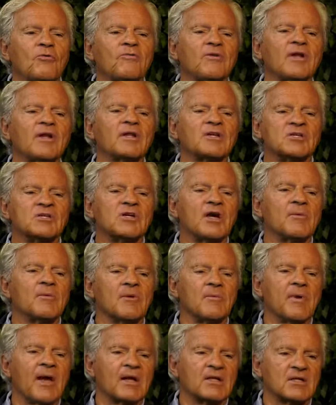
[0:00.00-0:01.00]
village
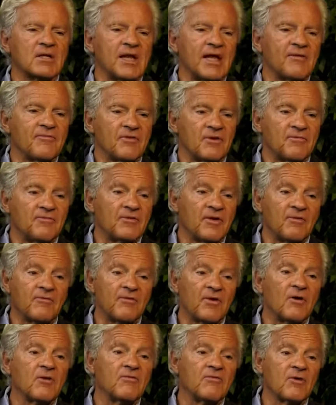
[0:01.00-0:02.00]
coming back to life, and it felt
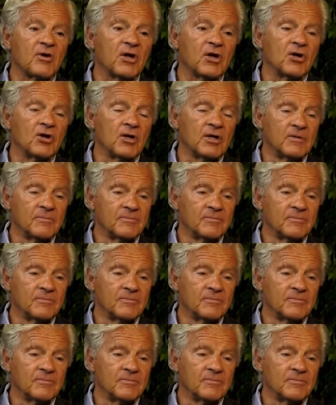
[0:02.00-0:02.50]
very, very good.